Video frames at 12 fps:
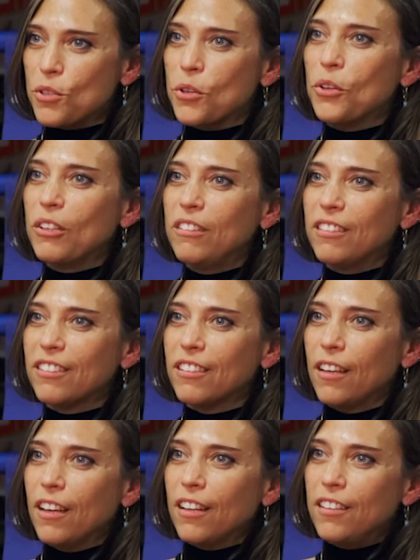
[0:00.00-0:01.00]
good,
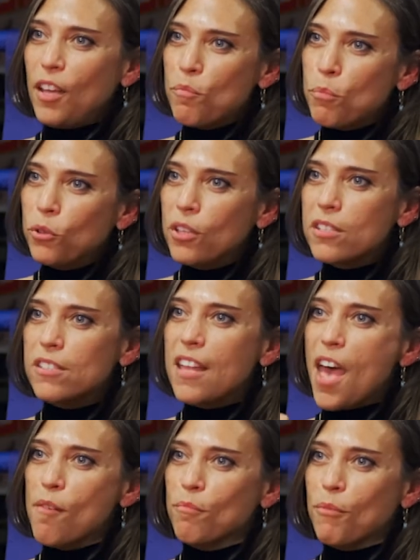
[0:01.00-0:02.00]
they put a
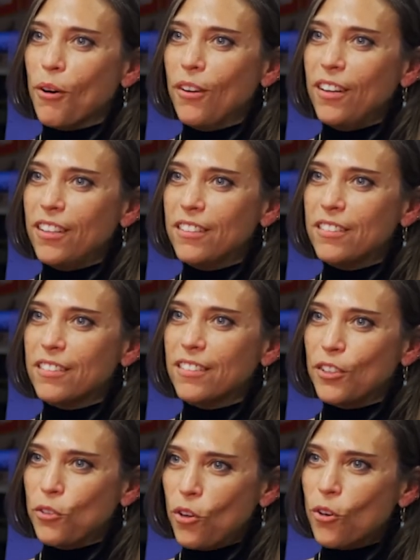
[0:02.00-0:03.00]
stamp on it,
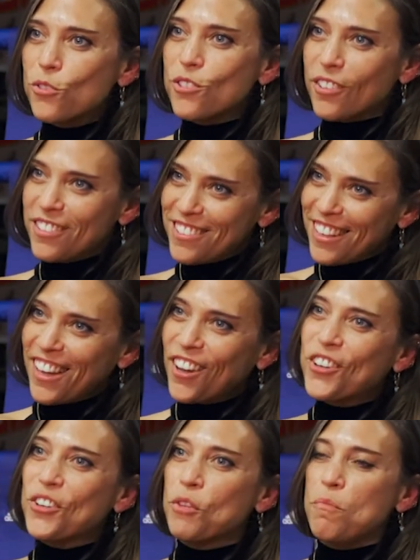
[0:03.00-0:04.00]
you know? So it's like a
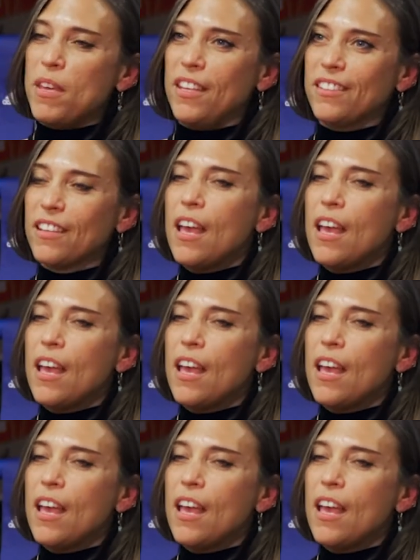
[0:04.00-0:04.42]
good meat.